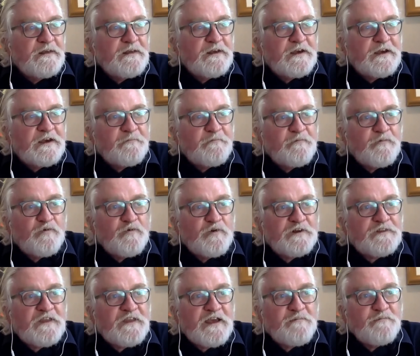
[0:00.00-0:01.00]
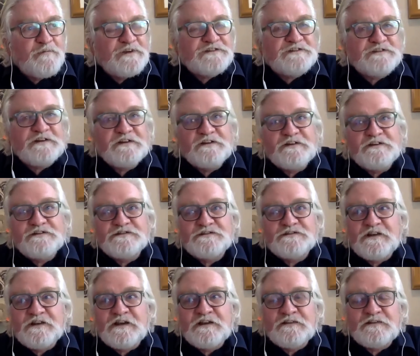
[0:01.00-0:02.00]
Um, what they're missing
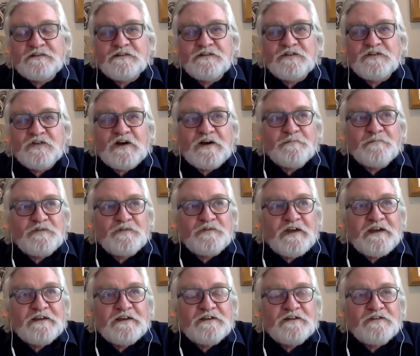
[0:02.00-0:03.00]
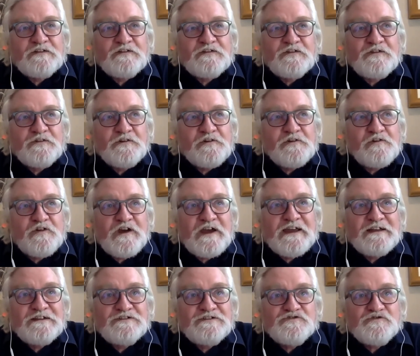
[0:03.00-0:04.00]
is that the time taken to
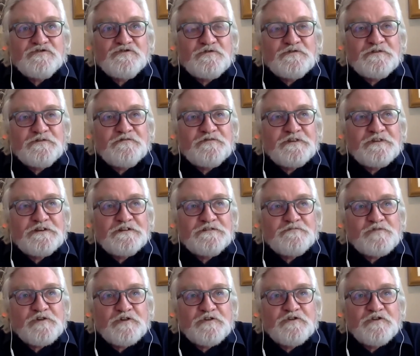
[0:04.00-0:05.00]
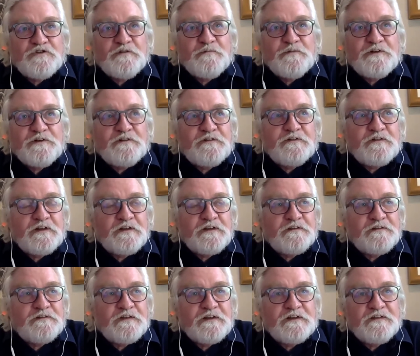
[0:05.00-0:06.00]
arrange all of these procurement
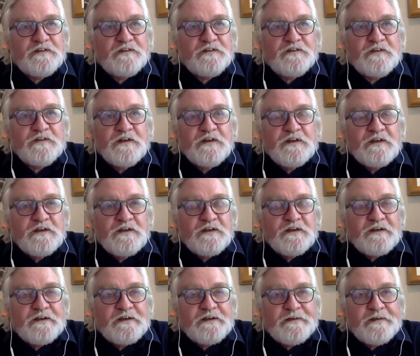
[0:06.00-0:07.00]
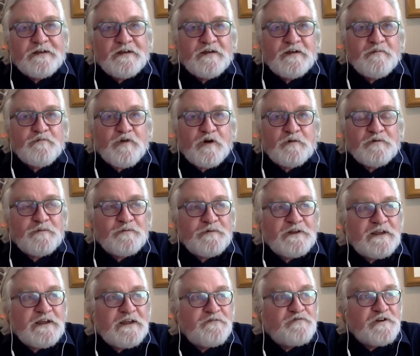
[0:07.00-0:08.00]
uh, things, uh,
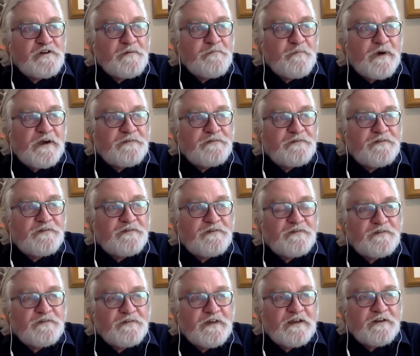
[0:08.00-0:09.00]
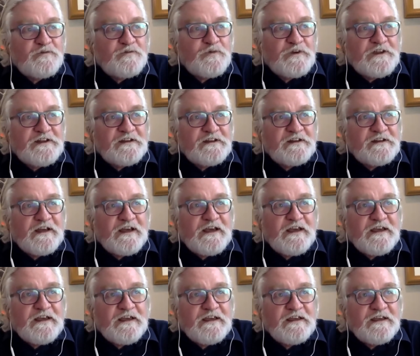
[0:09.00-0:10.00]
probably every month that we
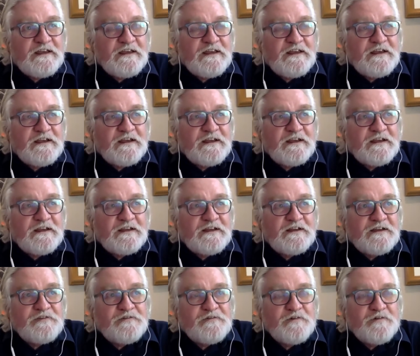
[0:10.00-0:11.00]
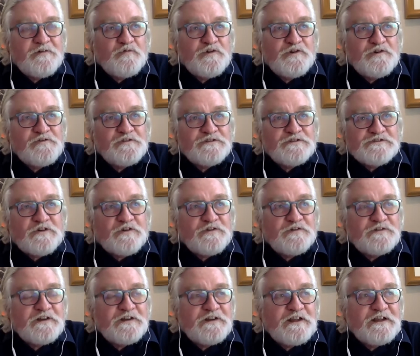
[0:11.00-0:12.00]
delay uh, would
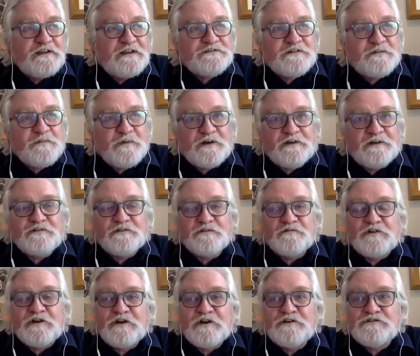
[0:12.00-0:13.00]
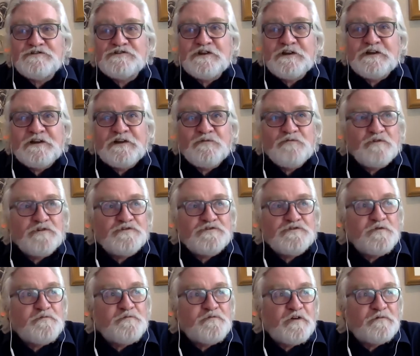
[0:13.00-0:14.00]
result in X amount of load shedding, which
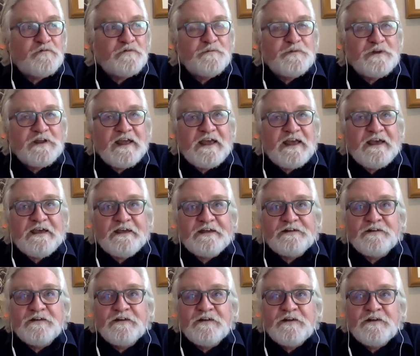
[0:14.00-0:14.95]
would probably add